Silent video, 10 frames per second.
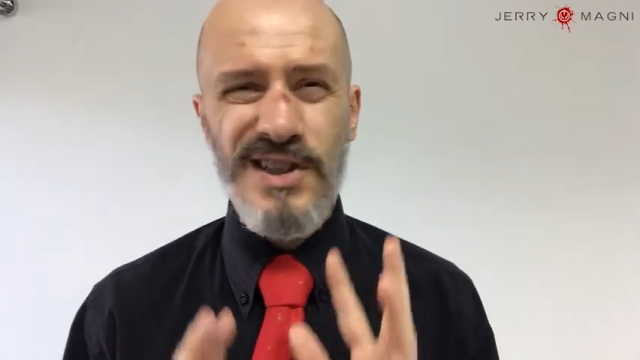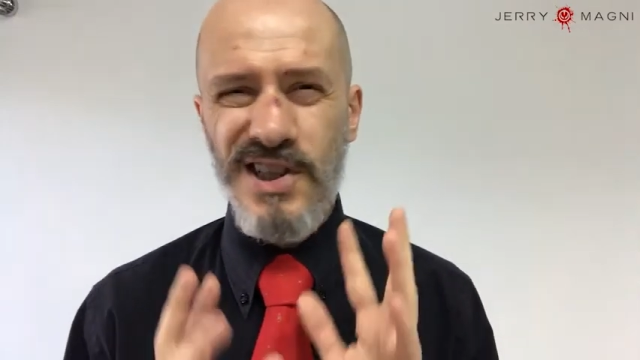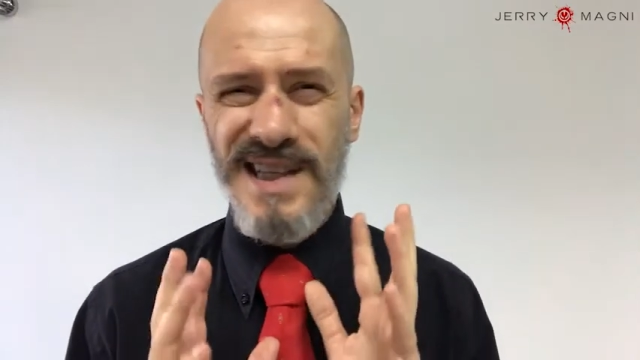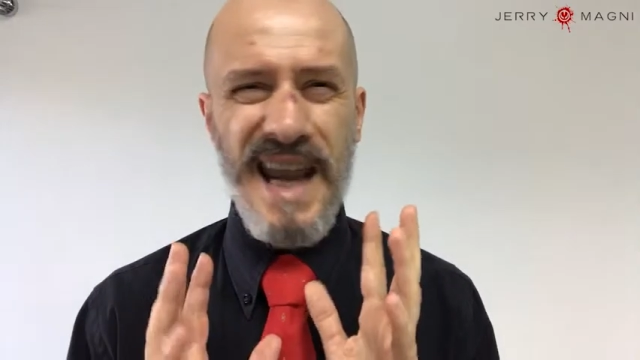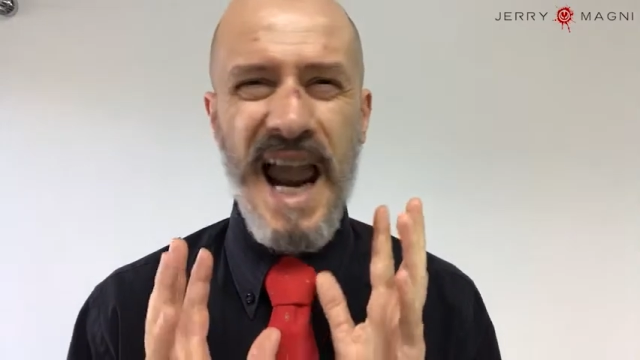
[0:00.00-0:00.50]

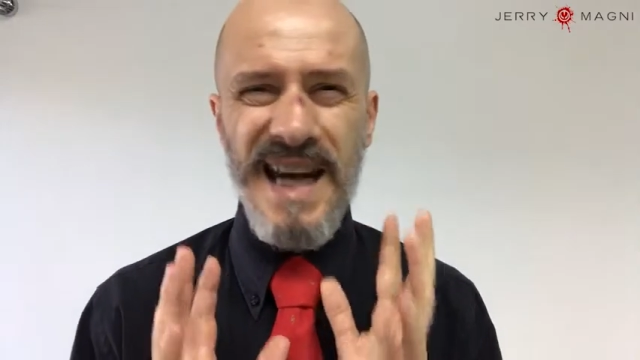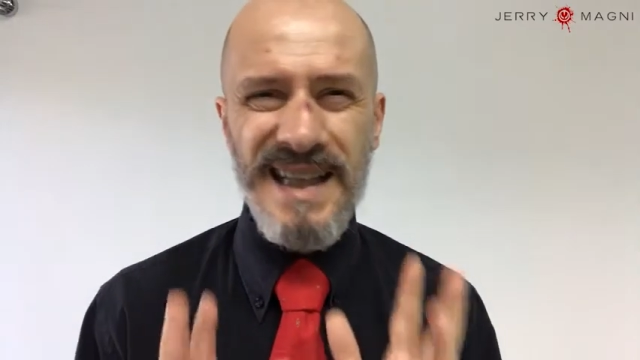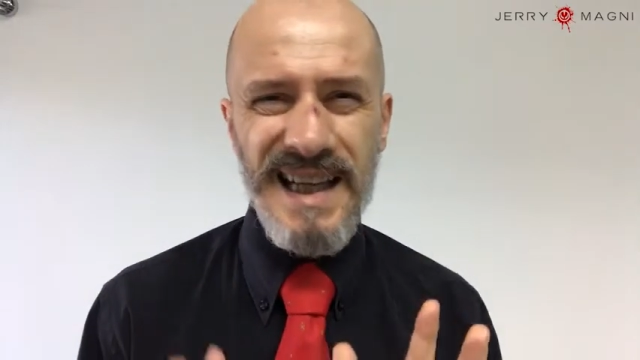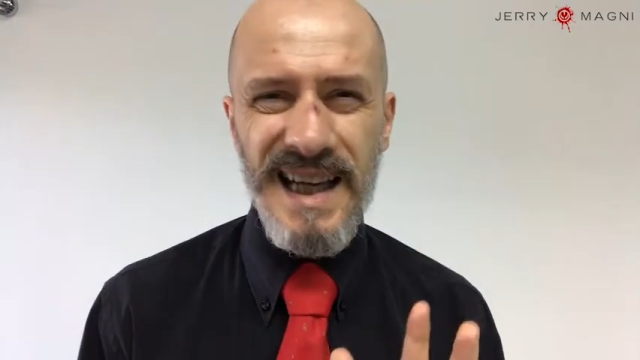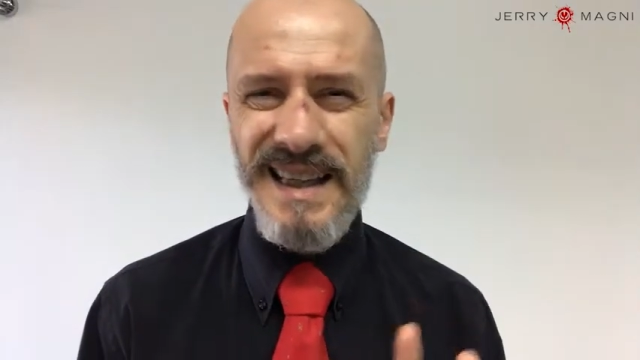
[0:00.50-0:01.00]
just the
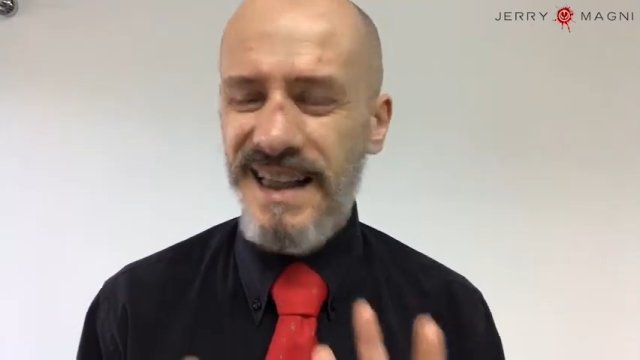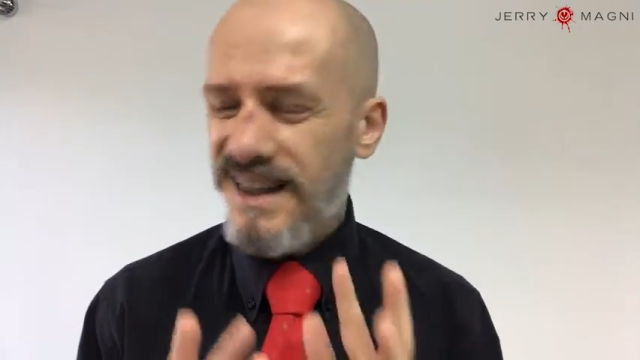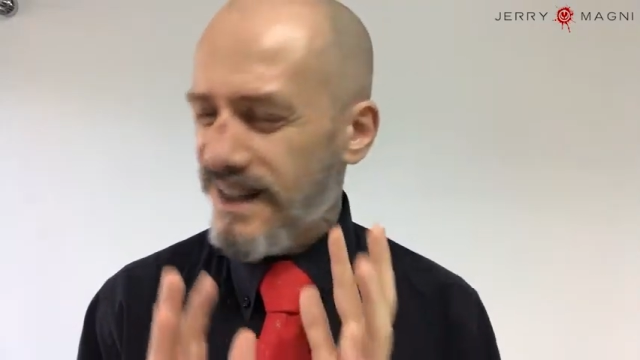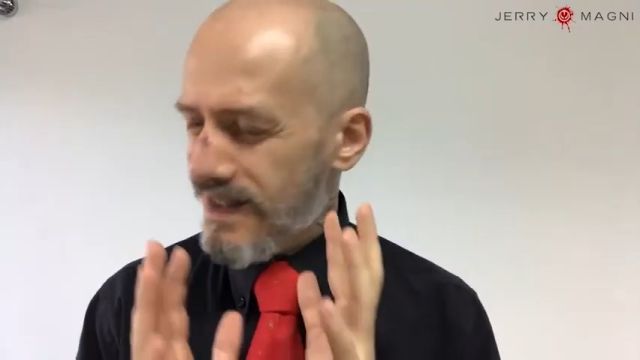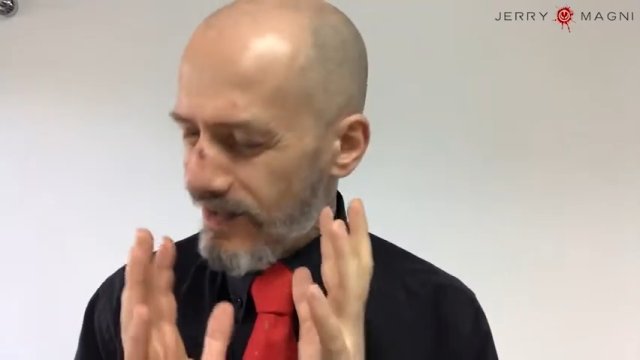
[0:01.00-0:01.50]
idea that
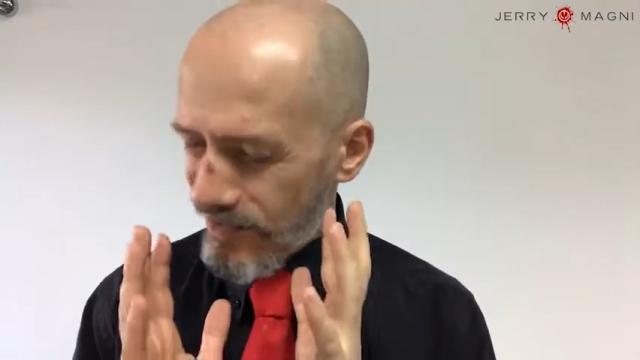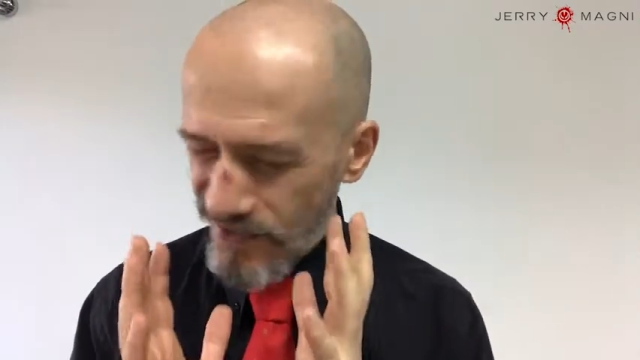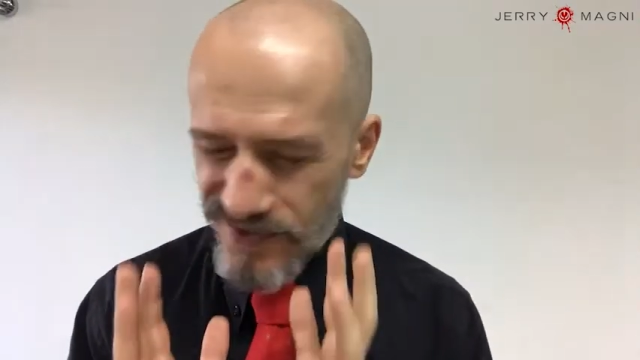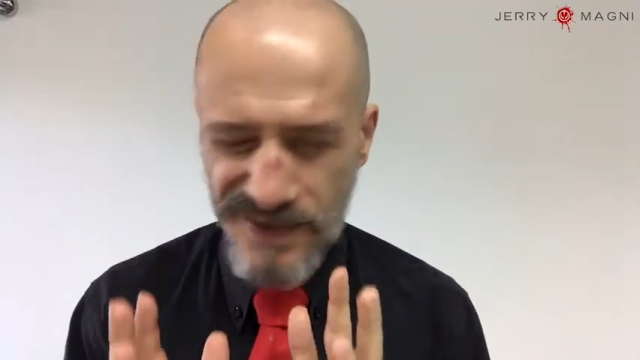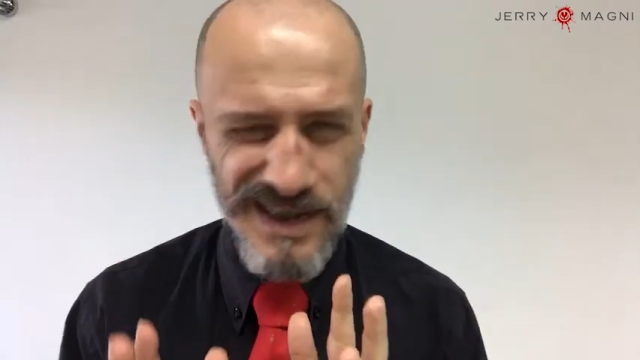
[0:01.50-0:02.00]
it's on
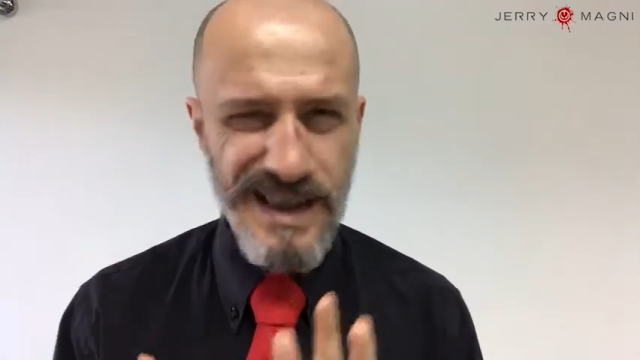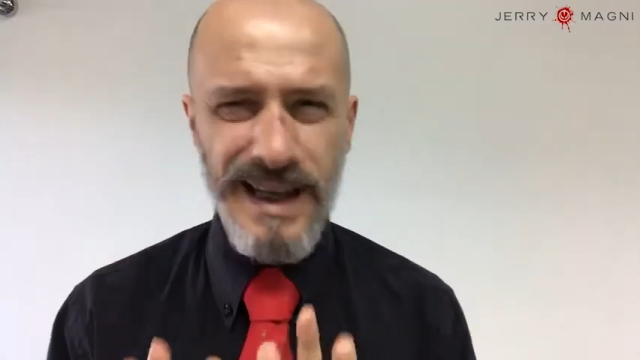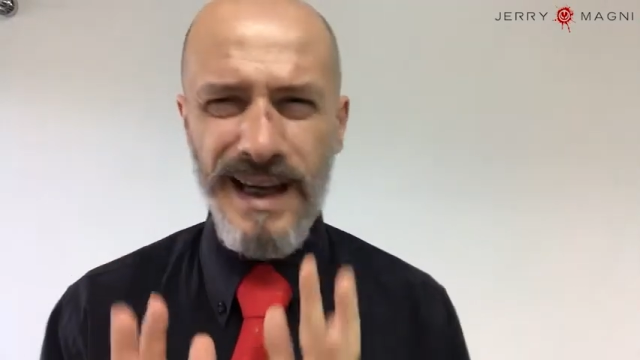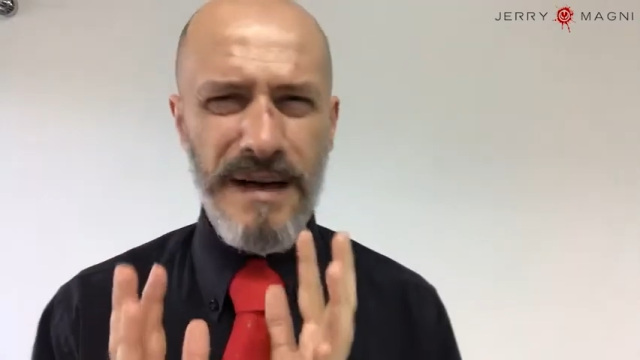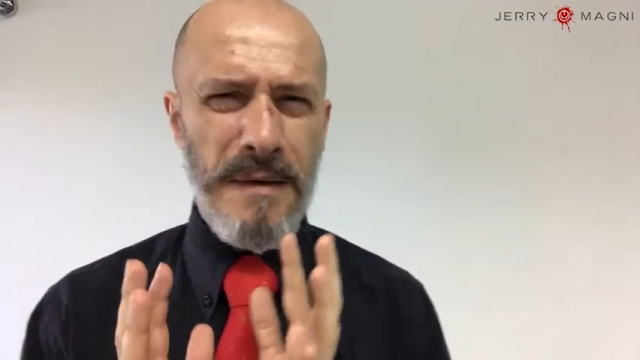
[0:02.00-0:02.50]
your skin